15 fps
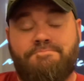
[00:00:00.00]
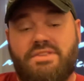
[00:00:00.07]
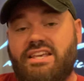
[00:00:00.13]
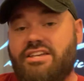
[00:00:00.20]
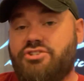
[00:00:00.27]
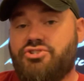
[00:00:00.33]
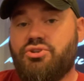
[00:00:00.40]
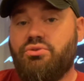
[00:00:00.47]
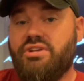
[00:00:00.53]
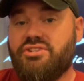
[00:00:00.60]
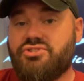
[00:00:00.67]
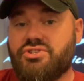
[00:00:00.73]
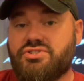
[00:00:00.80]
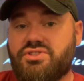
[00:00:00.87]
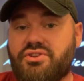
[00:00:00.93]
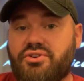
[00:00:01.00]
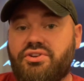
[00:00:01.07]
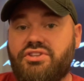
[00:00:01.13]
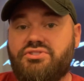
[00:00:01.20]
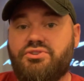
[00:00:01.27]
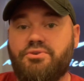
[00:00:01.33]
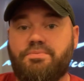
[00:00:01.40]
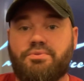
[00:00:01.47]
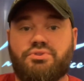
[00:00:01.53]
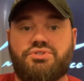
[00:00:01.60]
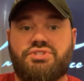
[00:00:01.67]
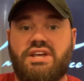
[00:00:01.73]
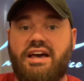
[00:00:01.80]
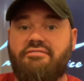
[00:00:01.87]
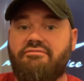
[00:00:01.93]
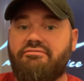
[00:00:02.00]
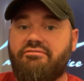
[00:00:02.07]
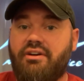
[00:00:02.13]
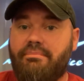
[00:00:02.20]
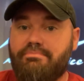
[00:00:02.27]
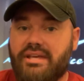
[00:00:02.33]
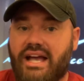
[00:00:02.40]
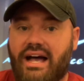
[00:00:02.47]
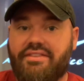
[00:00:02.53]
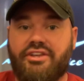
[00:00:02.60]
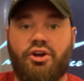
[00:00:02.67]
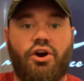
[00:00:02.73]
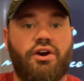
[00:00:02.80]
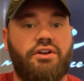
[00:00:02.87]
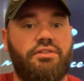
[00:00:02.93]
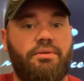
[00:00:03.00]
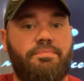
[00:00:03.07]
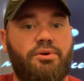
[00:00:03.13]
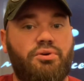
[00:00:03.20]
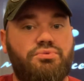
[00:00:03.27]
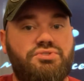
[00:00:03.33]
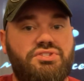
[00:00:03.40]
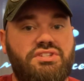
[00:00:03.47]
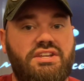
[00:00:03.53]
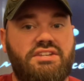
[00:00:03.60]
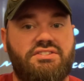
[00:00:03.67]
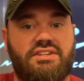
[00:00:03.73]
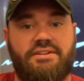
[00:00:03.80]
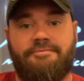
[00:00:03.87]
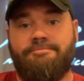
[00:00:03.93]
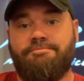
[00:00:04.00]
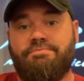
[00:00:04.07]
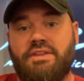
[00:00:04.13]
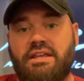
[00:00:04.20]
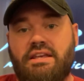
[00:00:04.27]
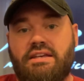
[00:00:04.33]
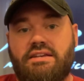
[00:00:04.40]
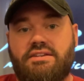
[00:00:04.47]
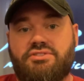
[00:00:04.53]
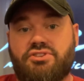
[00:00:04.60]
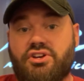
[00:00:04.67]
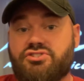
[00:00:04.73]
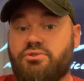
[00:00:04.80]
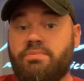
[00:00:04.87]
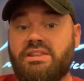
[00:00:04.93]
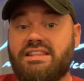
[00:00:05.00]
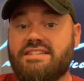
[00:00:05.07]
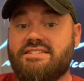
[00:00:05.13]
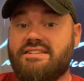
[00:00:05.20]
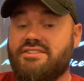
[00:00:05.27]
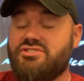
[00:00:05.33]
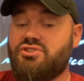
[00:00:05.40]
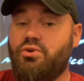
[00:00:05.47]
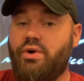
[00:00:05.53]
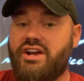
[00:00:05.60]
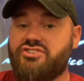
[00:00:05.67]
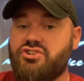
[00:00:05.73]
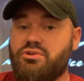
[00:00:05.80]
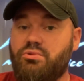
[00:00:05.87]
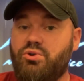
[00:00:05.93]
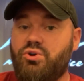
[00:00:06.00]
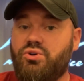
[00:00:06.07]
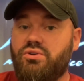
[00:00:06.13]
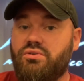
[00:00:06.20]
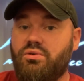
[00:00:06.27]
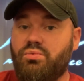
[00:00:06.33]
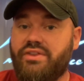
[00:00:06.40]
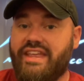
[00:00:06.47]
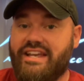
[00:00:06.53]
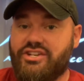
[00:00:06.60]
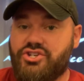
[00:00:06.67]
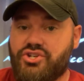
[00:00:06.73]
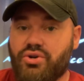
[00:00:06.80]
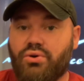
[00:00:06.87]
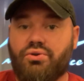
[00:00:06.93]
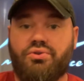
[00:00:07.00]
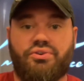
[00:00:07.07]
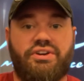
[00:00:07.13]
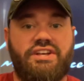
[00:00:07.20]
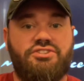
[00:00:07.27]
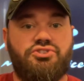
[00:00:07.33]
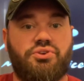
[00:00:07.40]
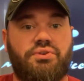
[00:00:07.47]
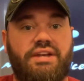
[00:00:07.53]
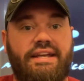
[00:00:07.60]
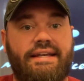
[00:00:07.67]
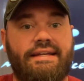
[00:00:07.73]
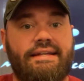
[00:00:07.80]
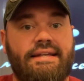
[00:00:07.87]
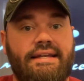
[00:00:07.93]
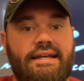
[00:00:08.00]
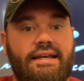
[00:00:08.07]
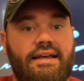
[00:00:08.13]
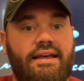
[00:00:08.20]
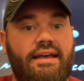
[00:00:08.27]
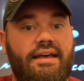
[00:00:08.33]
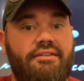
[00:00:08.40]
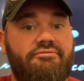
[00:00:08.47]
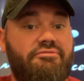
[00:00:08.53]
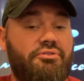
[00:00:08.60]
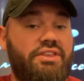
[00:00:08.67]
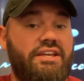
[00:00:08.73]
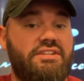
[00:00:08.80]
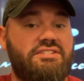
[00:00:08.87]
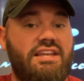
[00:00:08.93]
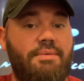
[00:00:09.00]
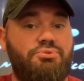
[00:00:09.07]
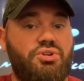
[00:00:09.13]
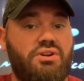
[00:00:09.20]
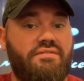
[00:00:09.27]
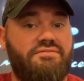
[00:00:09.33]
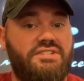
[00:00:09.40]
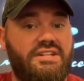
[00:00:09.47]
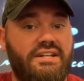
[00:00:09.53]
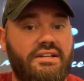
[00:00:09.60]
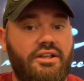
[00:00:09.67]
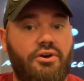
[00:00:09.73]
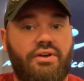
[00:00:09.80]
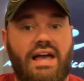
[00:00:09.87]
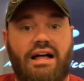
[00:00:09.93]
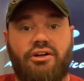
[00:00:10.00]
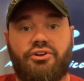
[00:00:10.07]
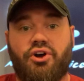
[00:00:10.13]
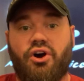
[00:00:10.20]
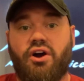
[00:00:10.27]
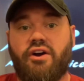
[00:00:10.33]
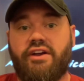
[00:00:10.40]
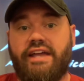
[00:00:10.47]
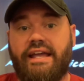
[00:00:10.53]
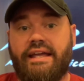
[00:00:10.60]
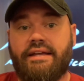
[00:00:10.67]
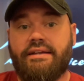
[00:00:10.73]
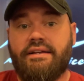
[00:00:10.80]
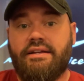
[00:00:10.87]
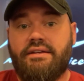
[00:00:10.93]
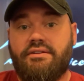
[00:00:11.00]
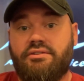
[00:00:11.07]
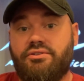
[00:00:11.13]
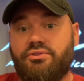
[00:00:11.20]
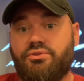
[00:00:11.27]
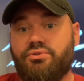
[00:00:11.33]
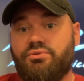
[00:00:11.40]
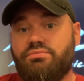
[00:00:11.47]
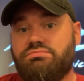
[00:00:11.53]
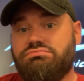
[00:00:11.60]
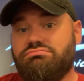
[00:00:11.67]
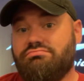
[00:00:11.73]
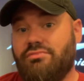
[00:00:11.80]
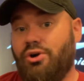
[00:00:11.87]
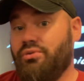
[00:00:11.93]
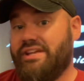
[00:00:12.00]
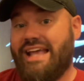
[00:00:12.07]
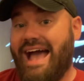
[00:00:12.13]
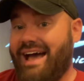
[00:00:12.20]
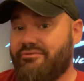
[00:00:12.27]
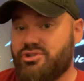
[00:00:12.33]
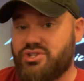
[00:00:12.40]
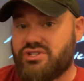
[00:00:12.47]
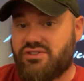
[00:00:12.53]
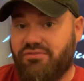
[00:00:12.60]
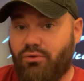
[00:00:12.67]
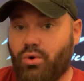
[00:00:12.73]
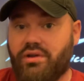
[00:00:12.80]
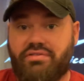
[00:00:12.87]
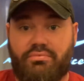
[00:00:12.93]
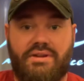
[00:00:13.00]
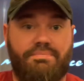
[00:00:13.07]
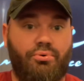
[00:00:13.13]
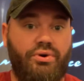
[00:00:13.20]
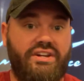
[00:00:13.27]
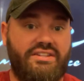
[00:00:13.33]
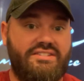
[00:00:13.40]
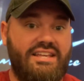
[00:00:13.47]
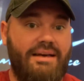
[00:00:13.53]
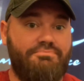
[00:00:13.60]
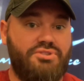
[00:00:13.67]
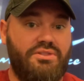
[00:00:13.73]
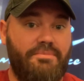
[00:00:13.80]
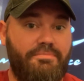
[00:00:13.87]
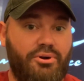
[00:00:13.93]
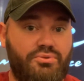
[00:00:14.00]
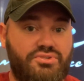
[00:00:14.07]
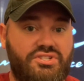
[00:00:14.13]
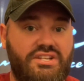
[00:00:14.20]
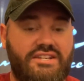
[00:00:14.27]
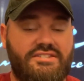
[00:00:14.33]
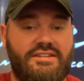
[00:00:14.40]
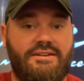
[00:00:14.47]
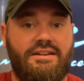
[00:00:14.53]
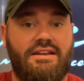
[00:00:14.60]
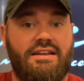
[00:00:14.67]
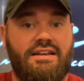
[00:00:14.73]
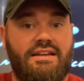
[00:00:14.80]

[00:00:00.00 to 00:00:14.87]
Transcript: he's shooting just 32% from beyond the arc in the postseason. He's also been listed as questionable with a shoulder injury. And for the exception of Danilo Gallinari, who only averages four three point attempts in the postseason,